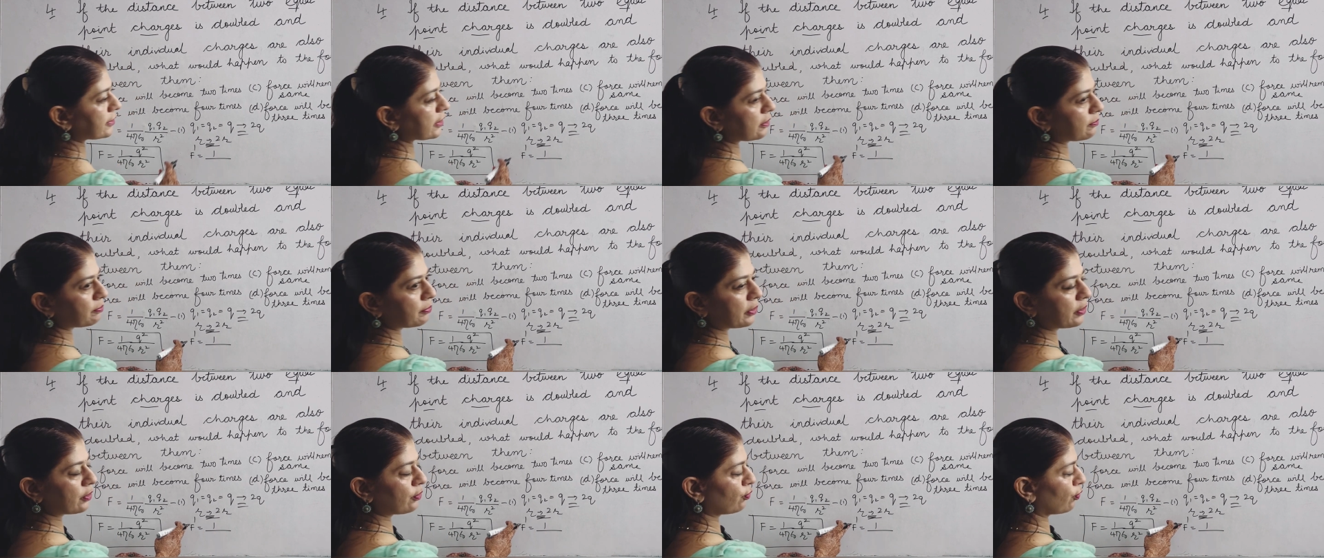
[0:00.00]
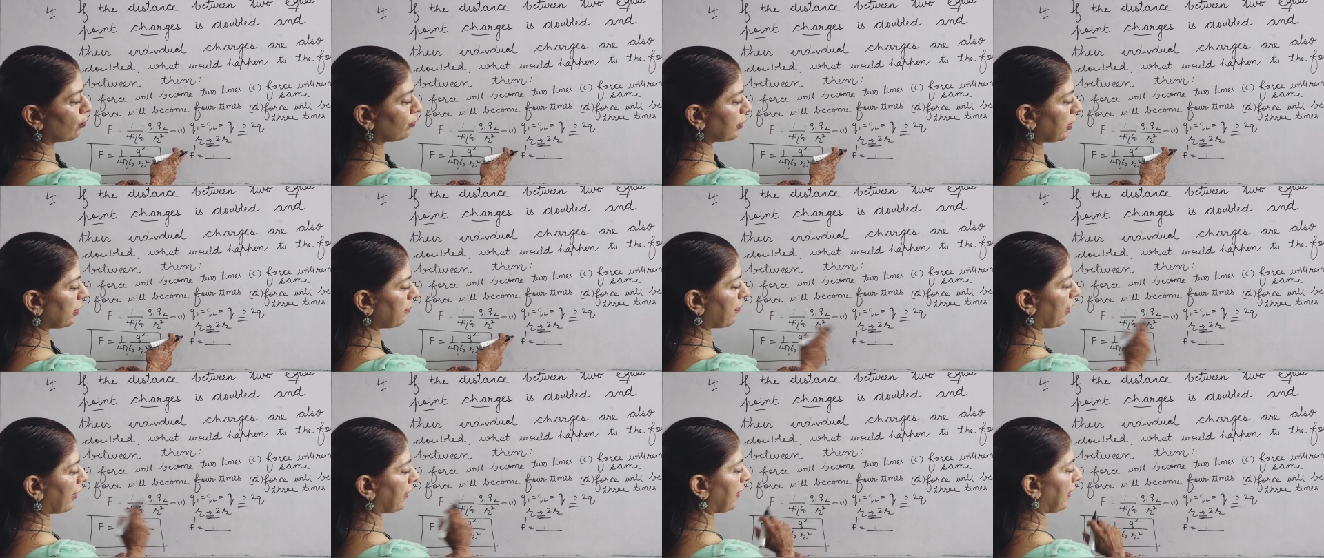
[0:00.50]
it be
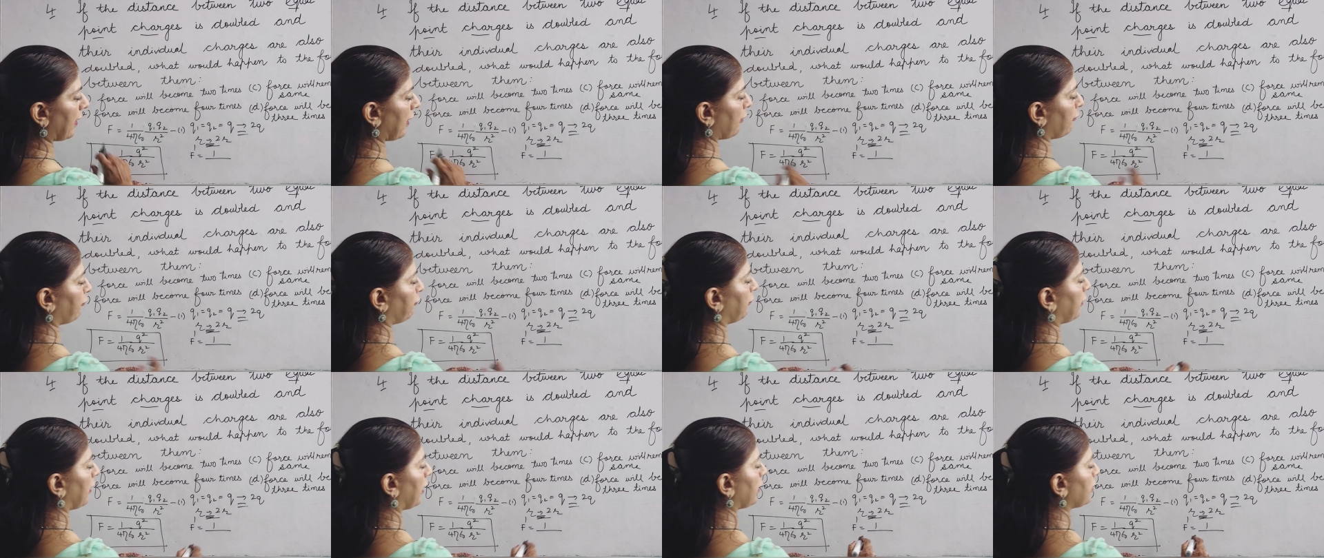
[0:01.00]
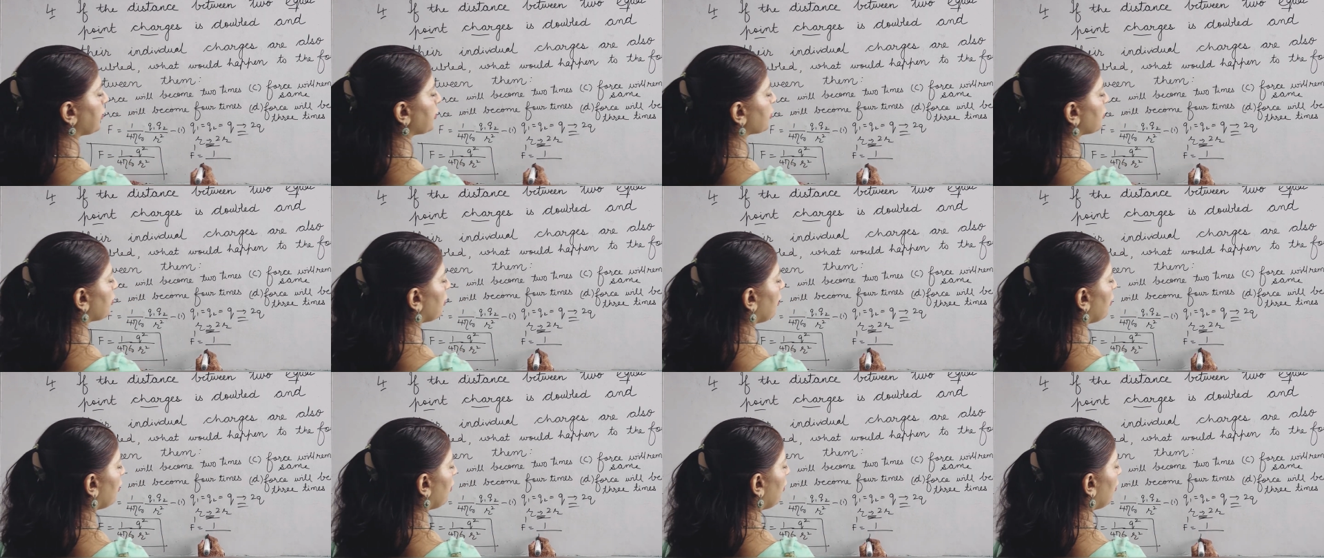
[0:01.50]
denoted by F dash,
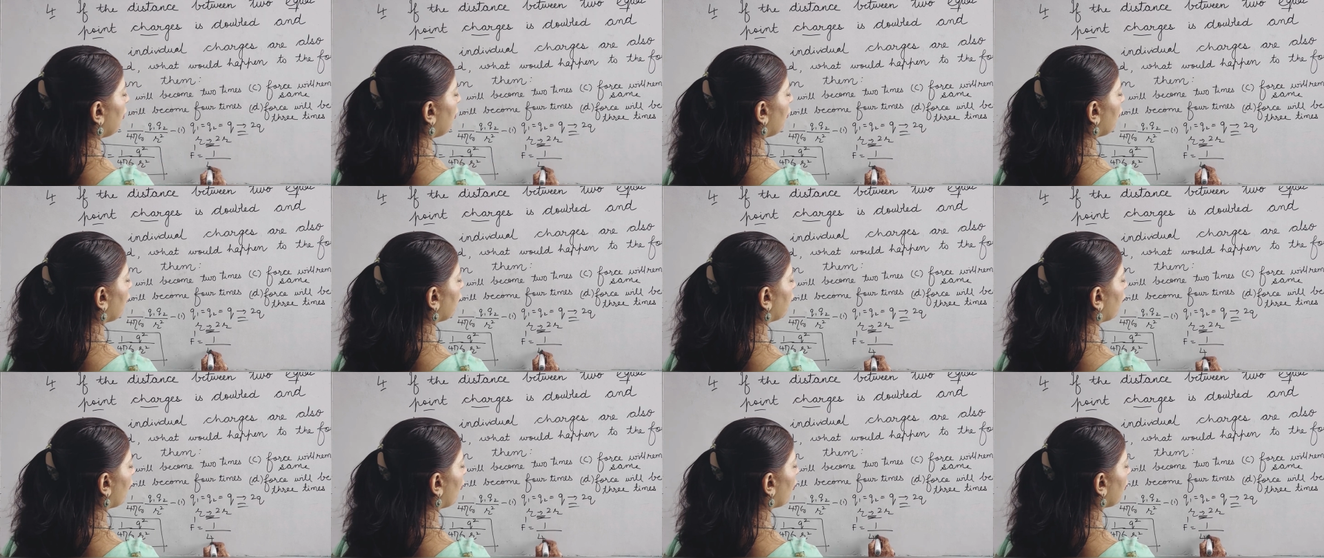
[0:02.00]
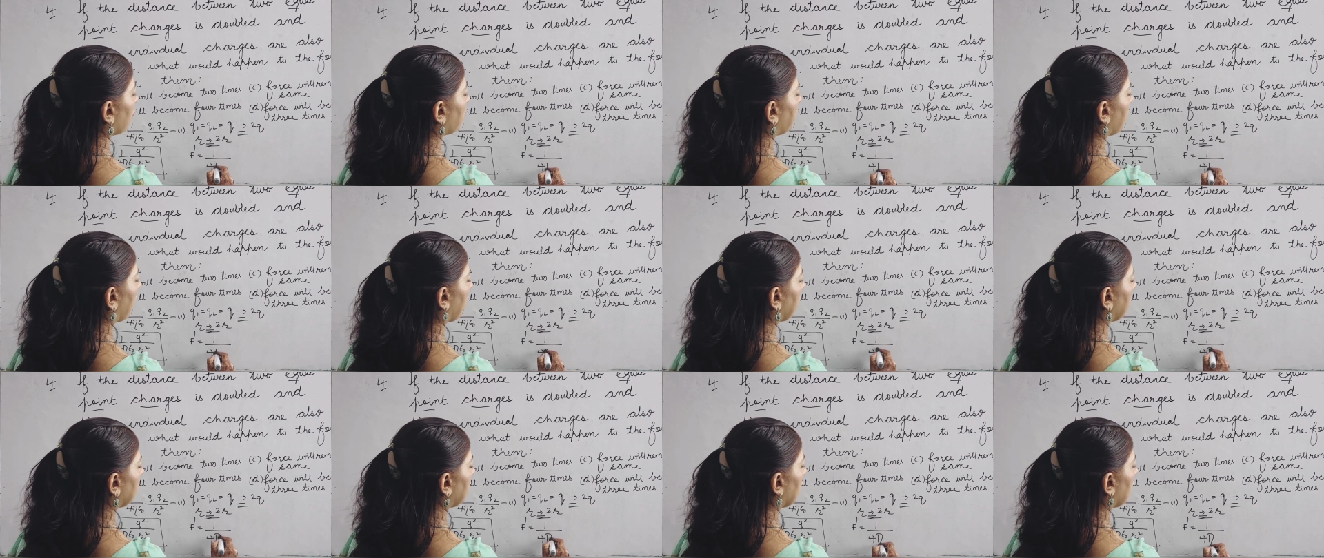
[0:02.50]
4
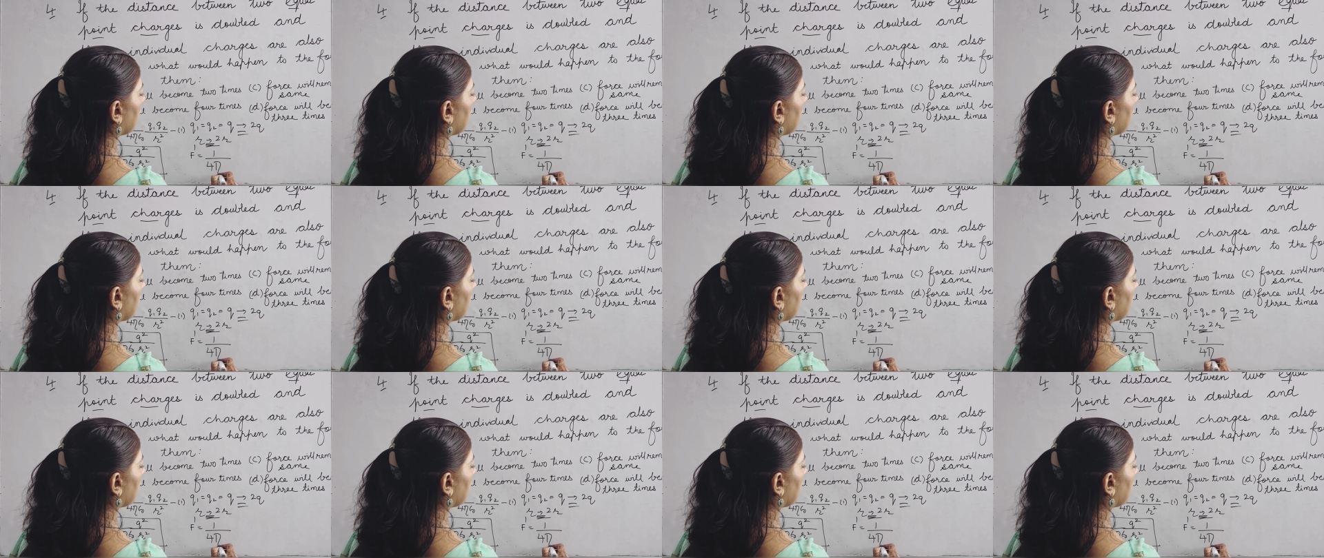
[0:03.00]
pi